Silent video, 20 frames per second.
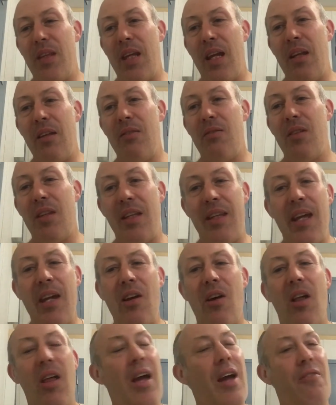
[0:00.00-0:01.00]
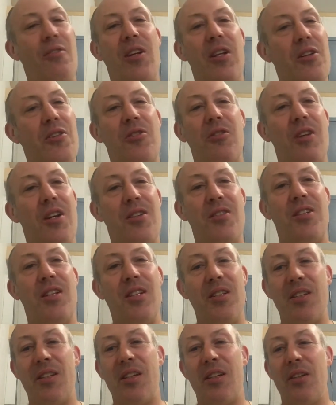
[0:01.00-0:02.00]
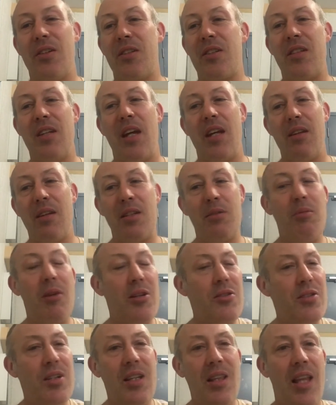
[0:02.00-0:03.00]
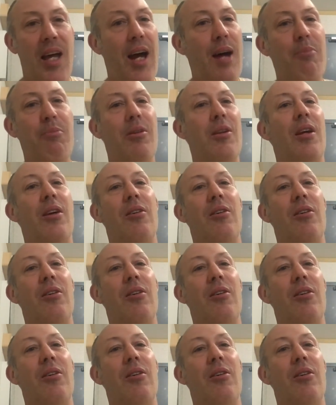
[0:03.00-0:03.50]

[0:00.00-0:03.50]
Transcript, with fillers: and they all have an interesting skill set, especially Lappin.